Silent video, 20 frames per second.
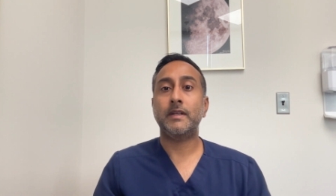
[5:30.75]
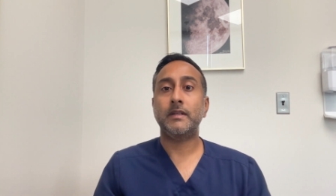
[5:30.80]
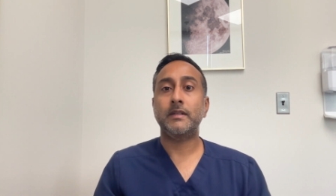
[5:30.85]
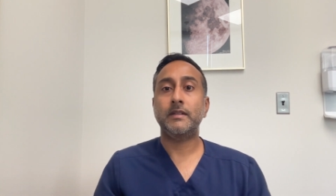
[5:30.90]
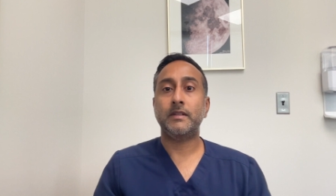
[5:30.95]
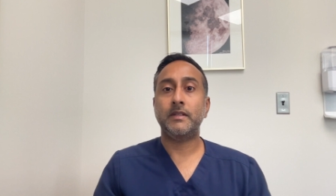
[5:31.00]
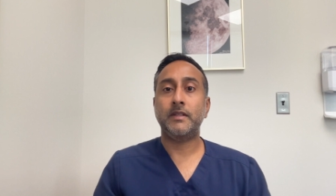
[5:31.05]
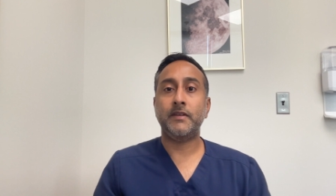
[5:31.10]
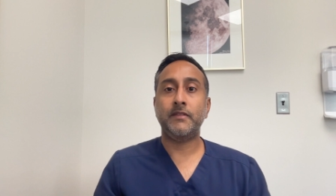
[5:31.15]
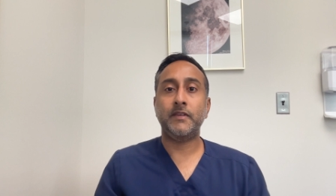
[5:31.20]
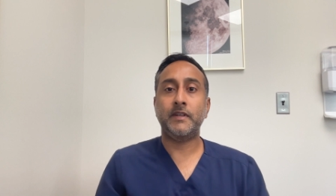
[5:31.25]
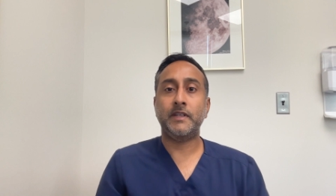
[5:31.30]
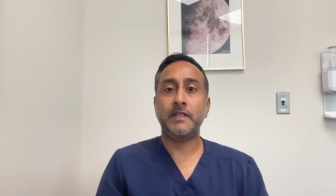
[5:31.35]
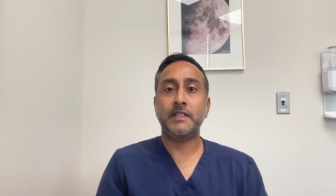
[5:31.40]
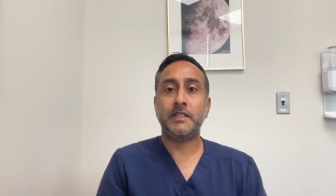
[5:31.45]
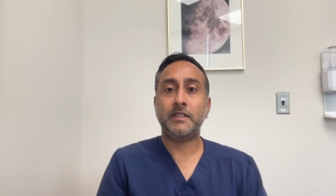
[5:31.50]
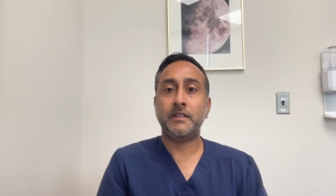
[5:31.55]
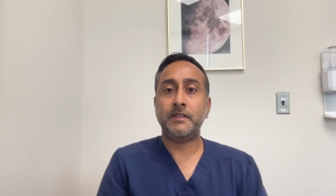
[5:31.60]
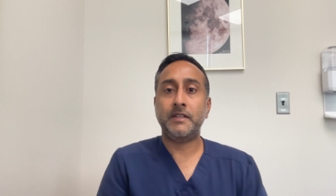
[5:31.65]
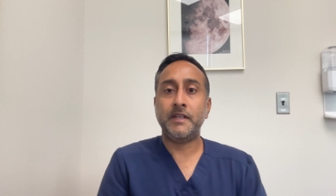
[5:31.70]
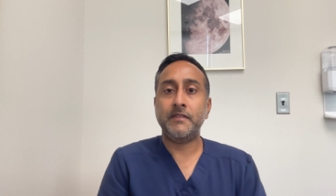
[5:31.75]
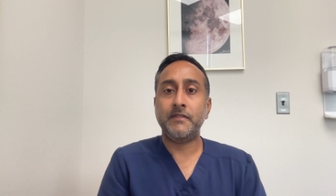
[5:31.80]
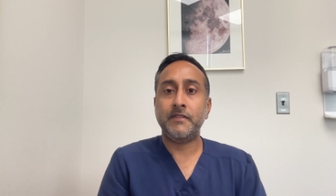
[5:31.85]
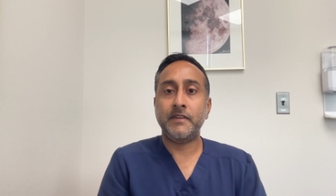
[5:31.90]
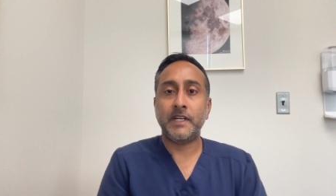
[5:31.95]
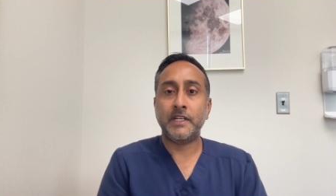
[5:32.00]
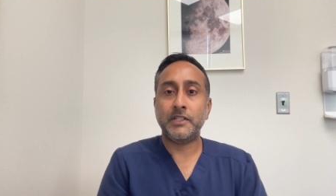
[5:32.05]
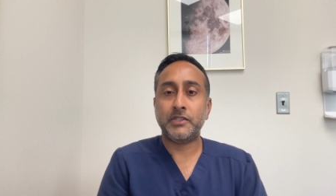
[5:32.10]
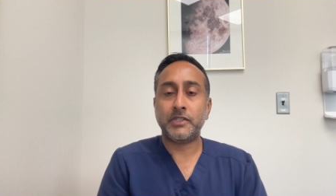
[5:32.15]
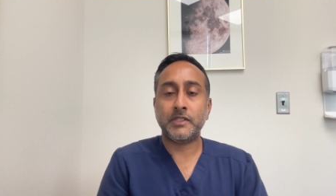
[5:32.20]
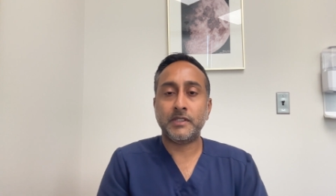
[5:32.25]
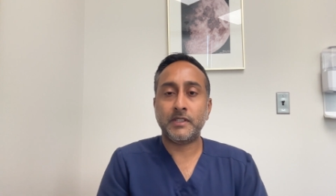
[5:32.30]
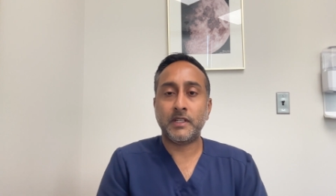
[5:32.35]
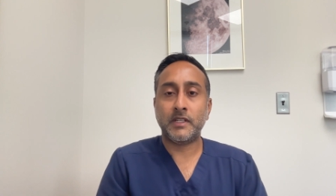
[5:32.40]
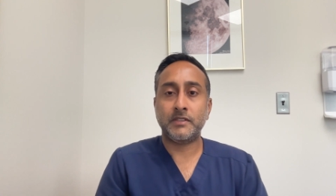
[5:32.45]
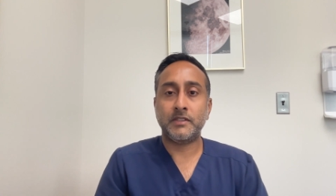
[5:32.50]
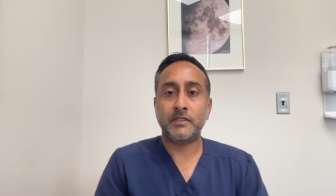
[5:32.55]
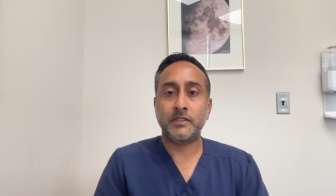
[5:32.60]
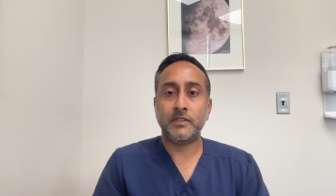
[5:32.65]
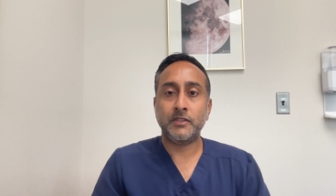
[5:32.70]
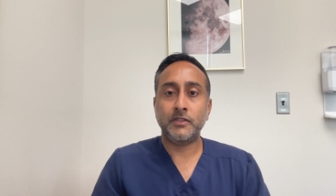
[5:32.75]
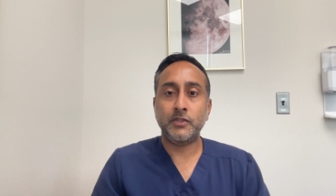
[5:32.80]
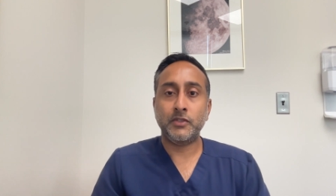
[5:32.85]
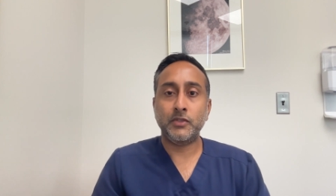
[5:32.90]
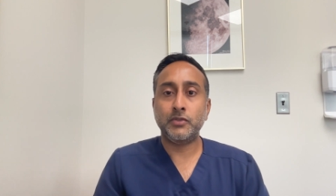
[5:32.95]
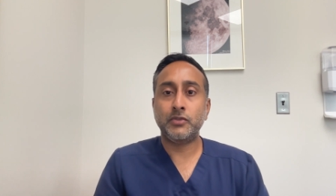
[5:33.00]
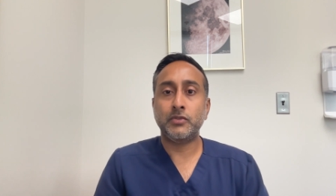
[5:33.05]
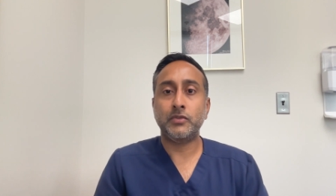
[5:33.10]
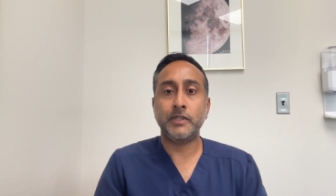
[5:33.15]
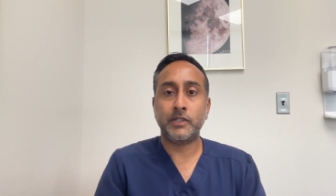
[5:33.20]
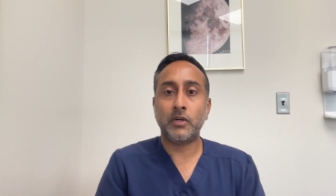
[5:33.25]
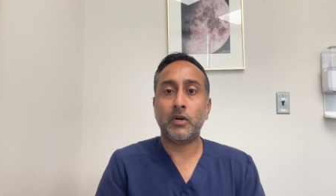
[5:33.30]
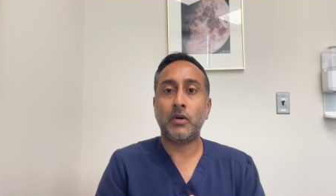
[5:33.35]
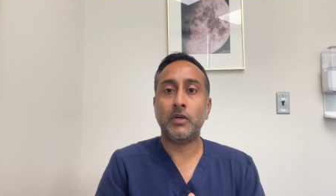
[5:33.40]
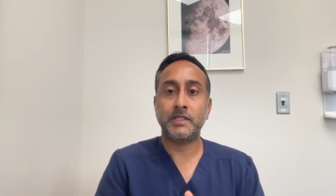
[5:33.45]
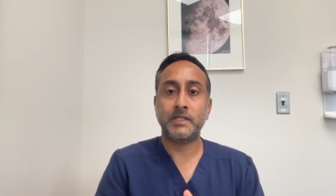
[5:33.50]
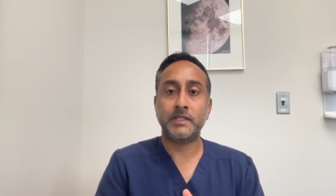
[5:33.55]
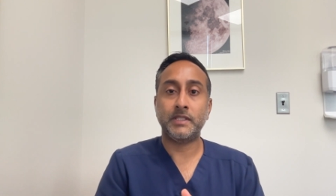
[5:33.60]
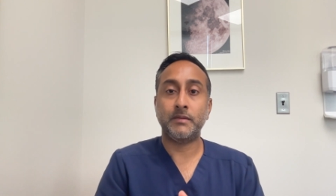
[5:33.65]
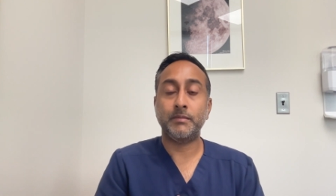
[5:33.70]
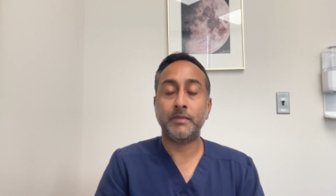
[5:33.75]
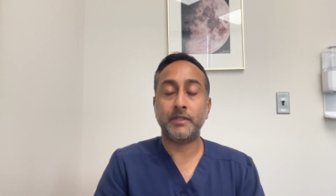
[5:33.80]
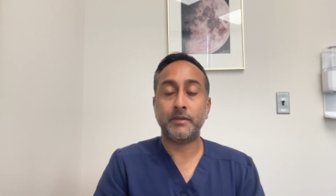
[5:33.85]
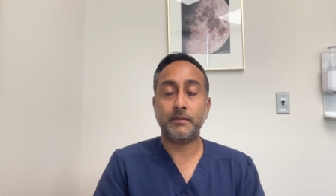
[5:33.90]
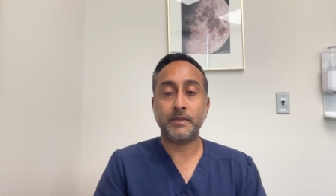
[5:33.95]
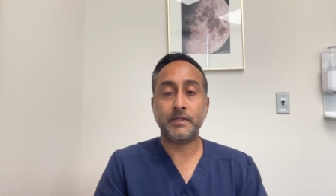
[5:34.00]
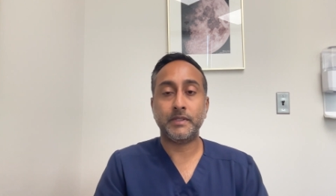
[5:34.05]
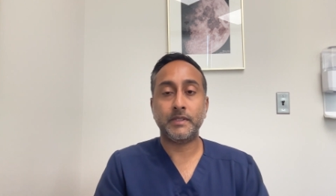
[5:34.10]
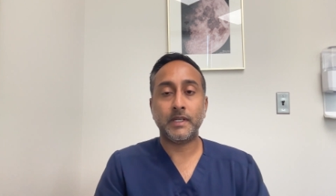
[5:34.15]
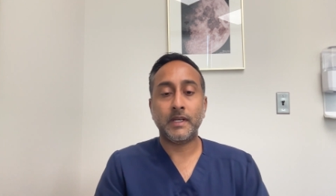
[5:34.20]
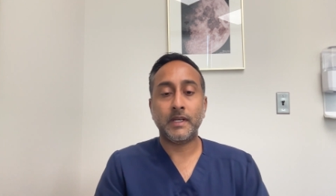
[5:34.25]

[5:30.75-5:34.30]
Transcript: The, devi the deviation doesn't usually cause symptoms.